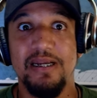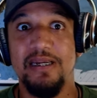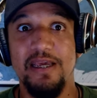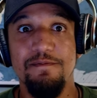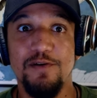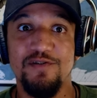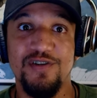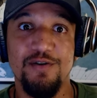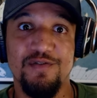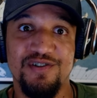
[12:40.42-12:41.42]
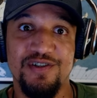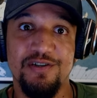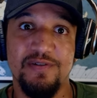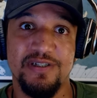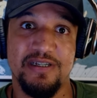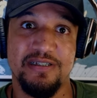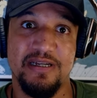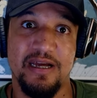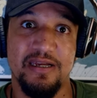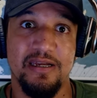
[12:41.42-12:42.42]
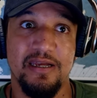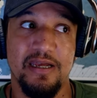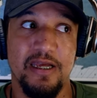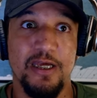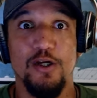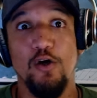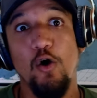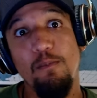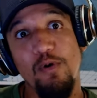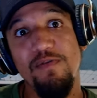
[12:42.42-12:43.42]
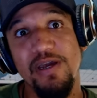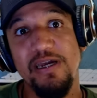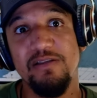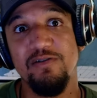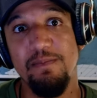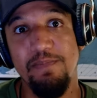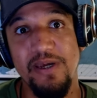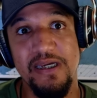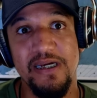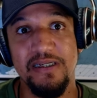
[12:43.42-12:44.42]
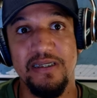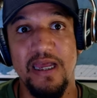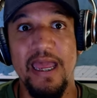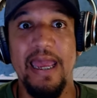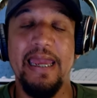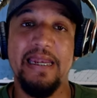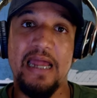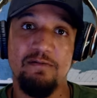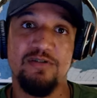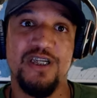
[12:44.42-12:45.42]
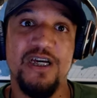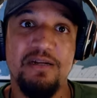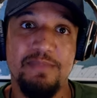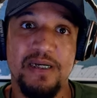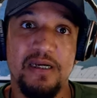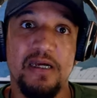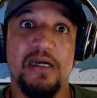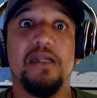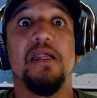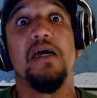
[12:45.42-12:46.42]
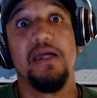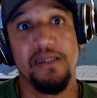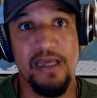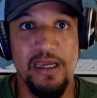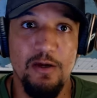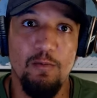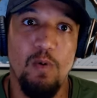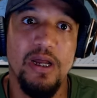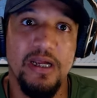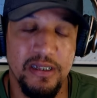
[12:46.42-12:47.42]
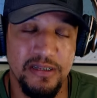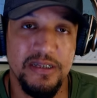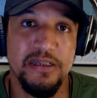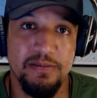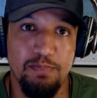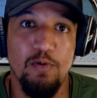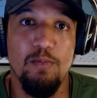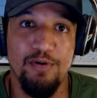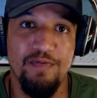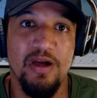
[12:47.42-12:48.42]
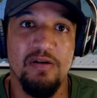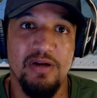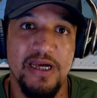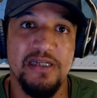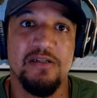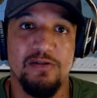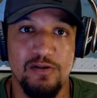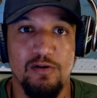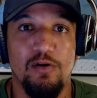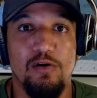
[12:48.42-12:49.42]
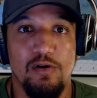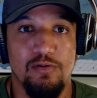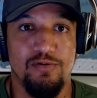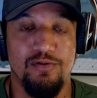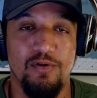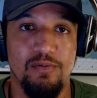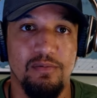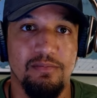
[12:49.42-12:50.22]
Leave your Secret Service aside. Go moving into the PJs and now tell me that you want to put more regulations on gun control.